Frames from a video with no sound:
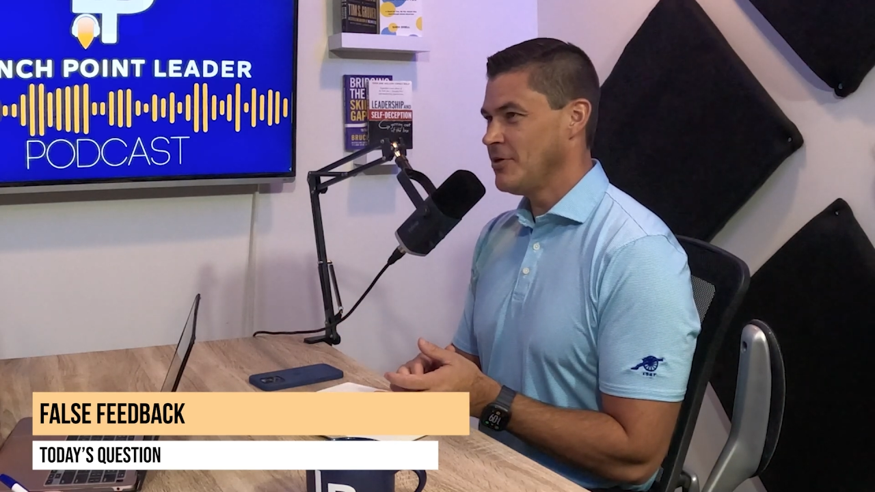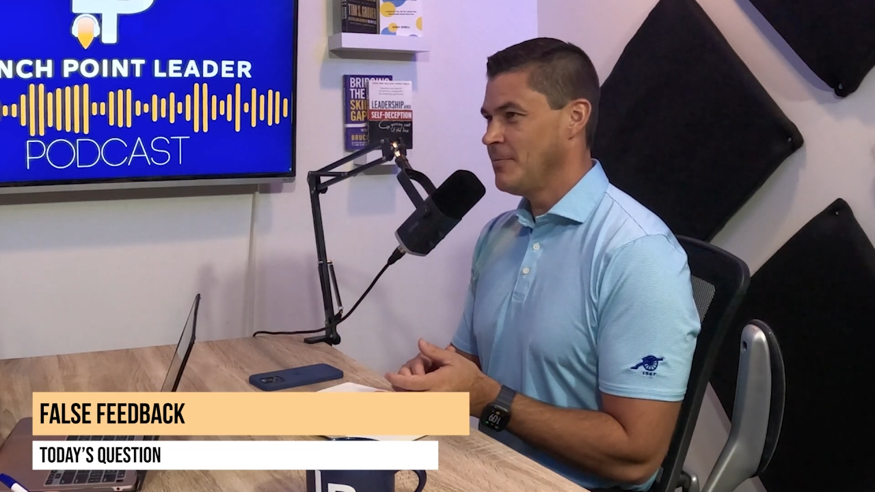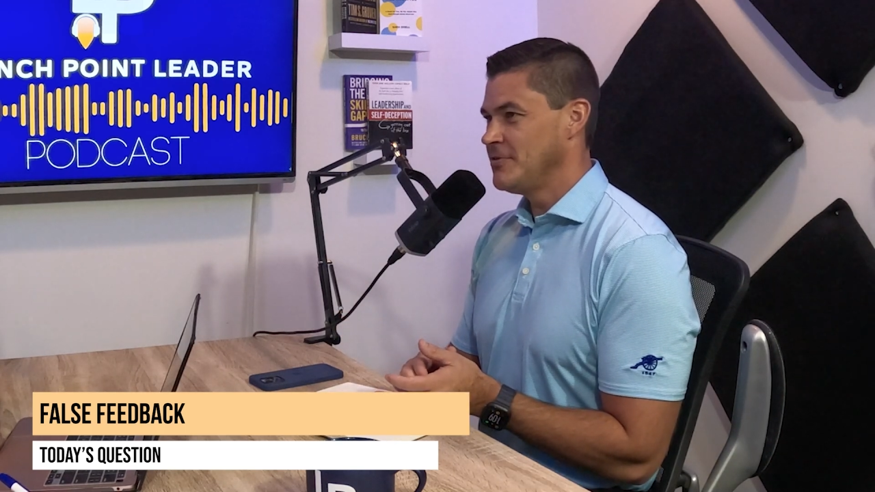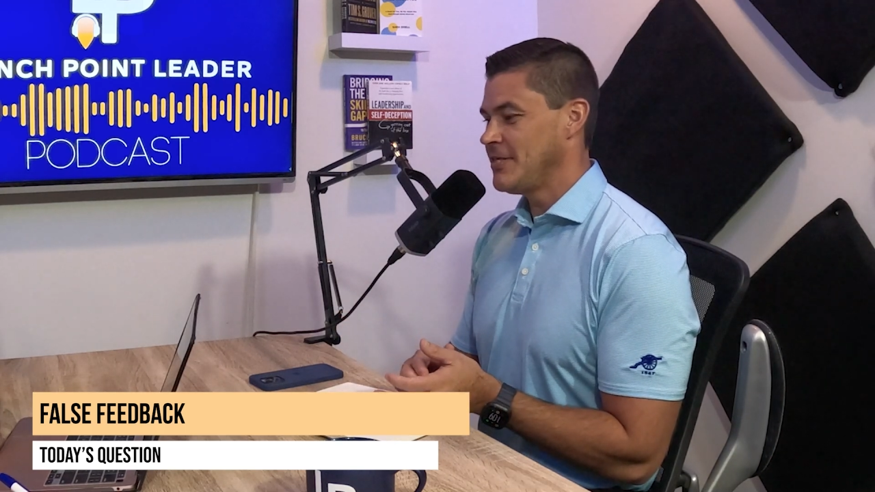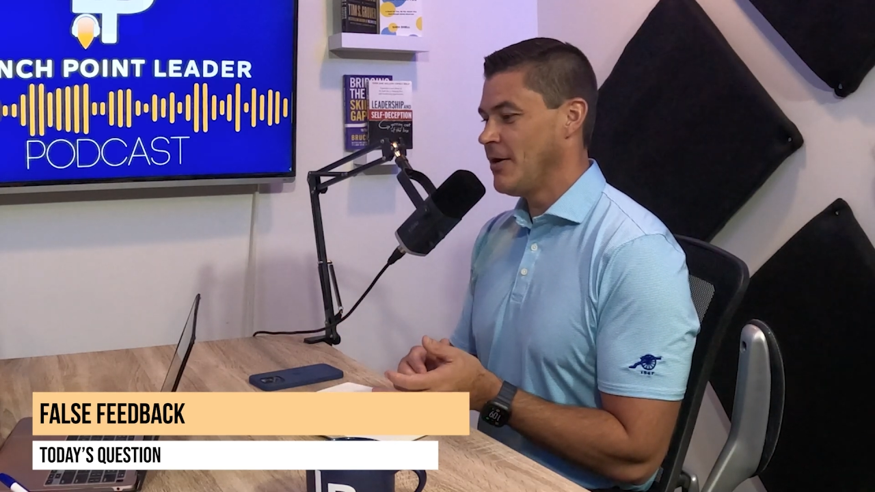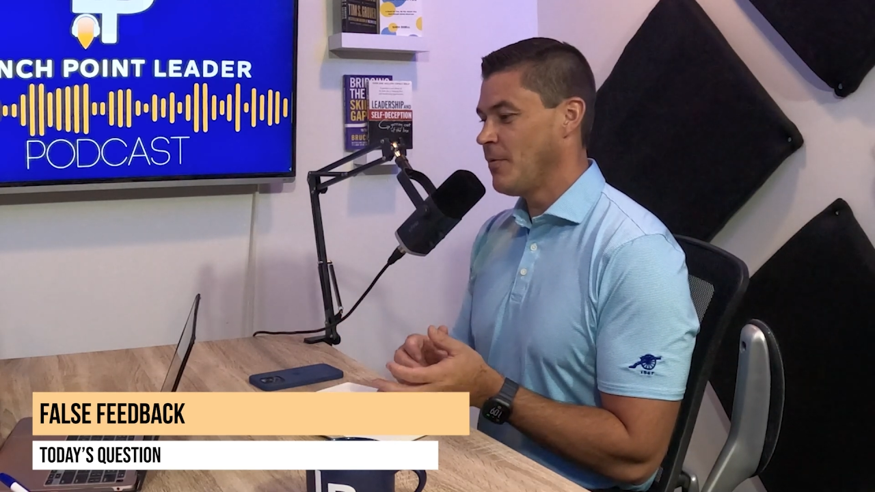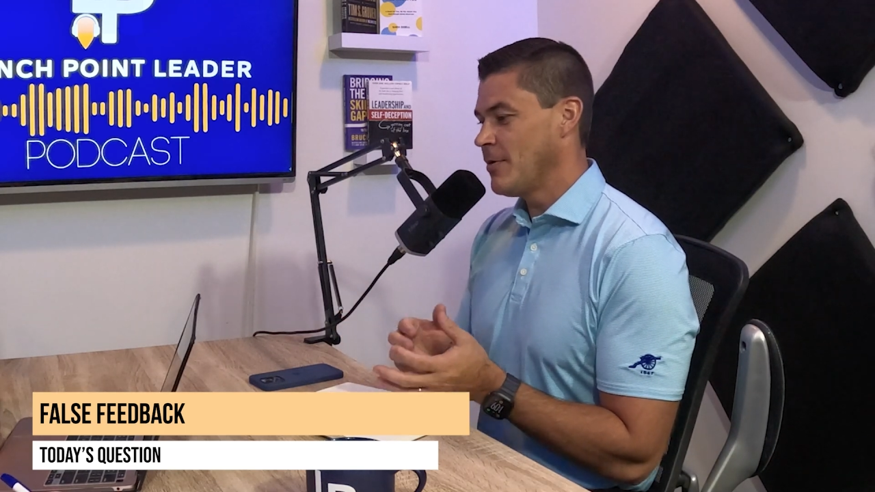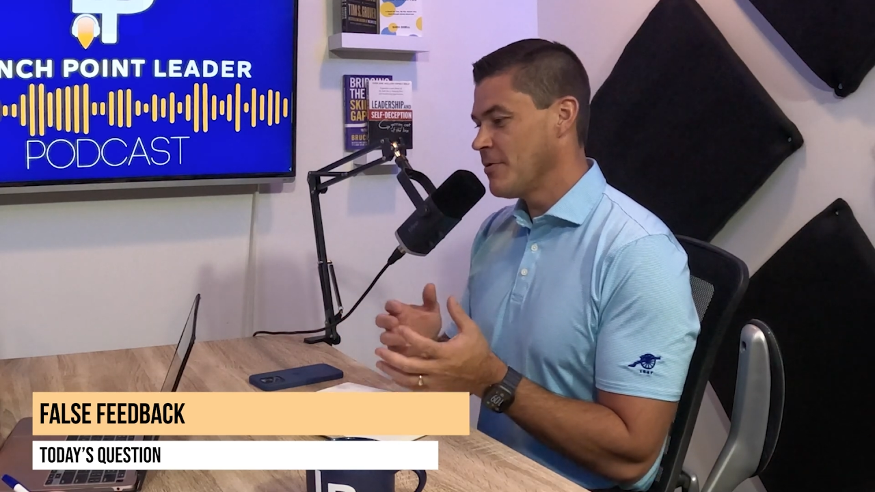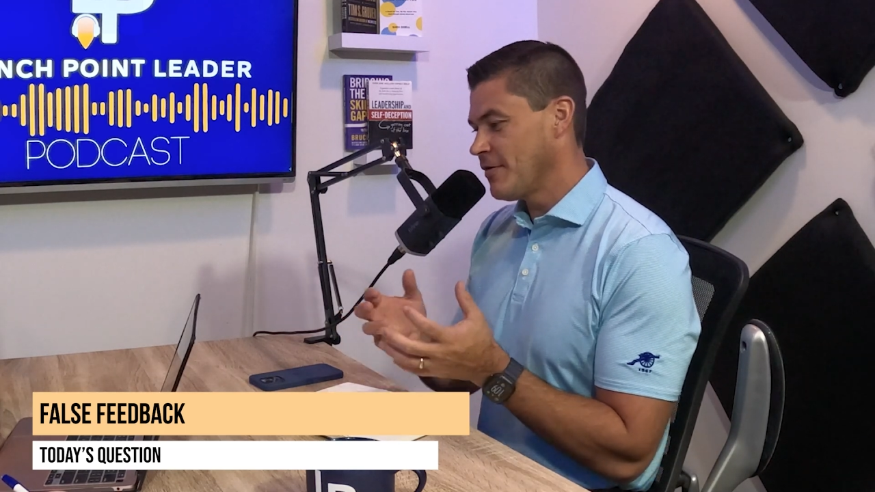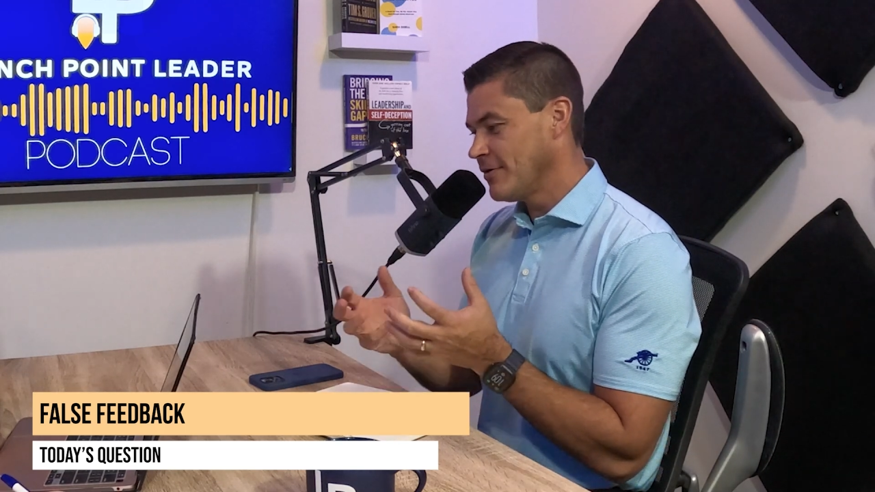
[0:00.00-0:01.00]
almost that way
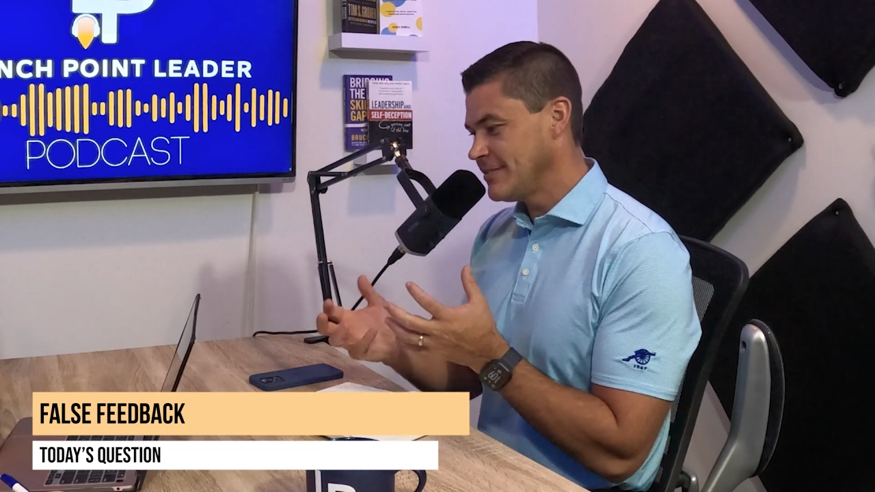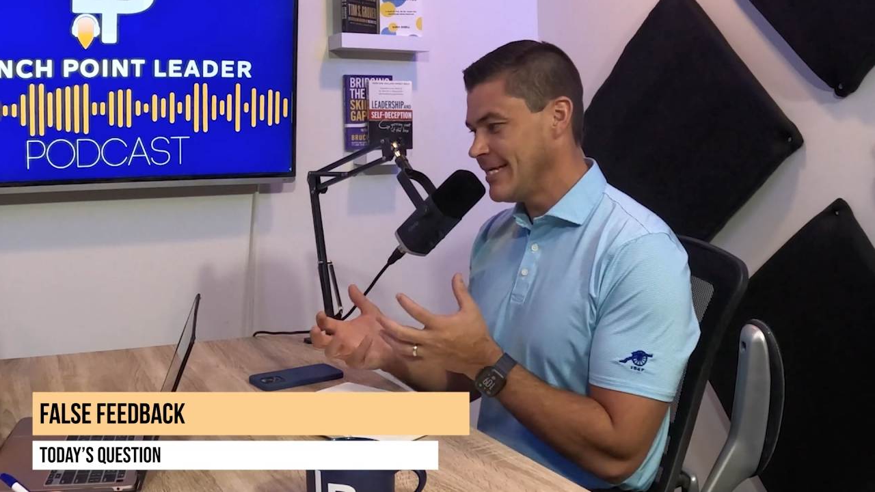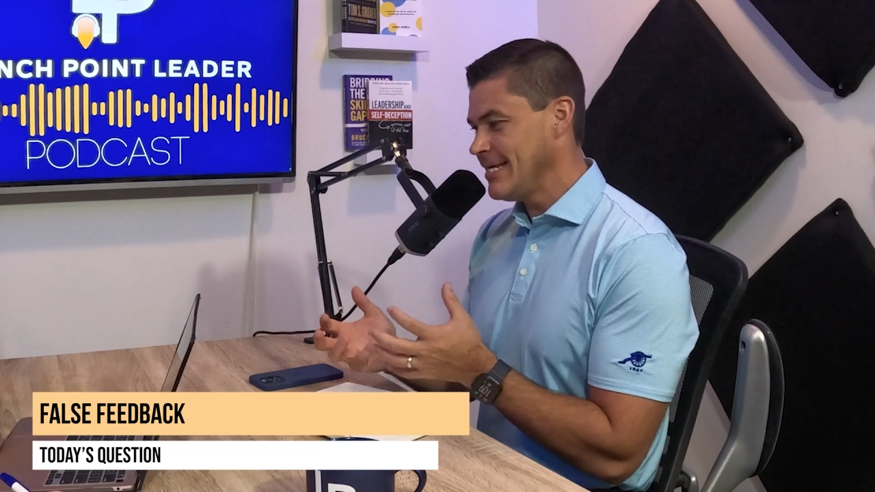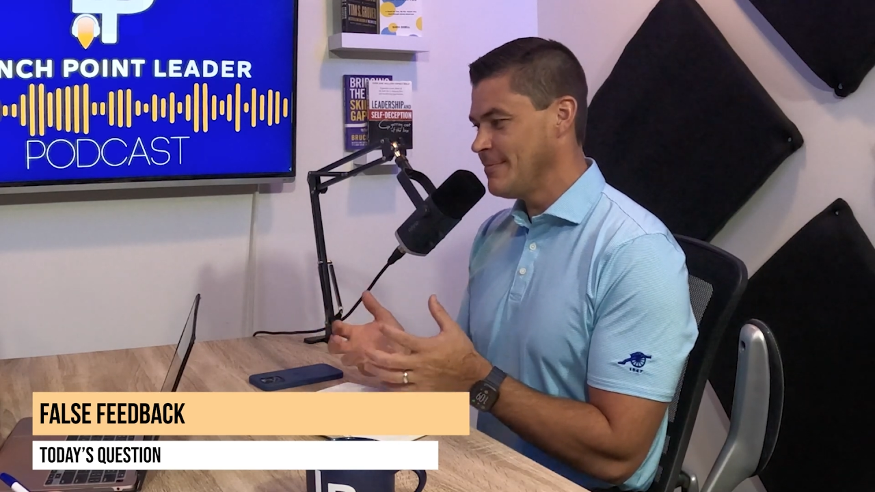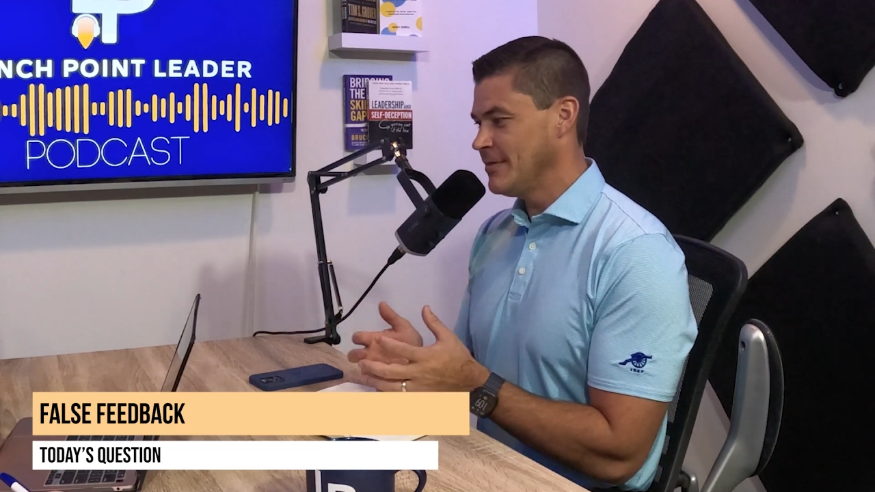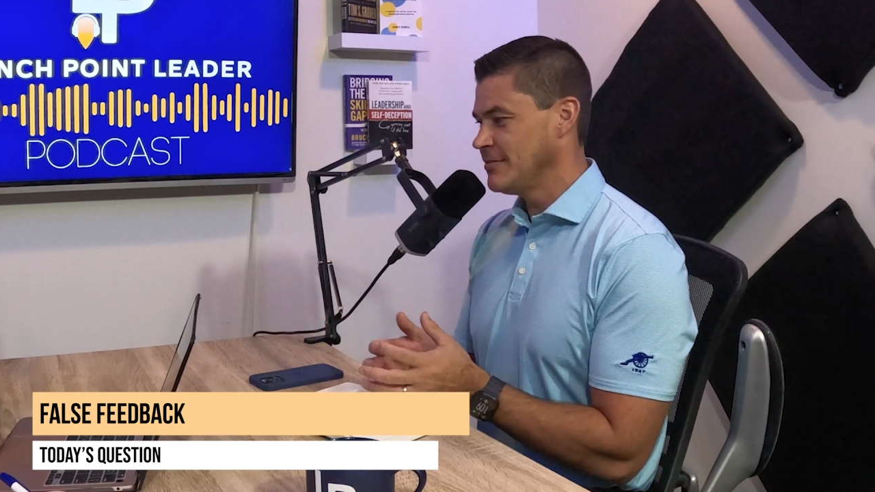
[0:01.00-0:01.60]
with our team.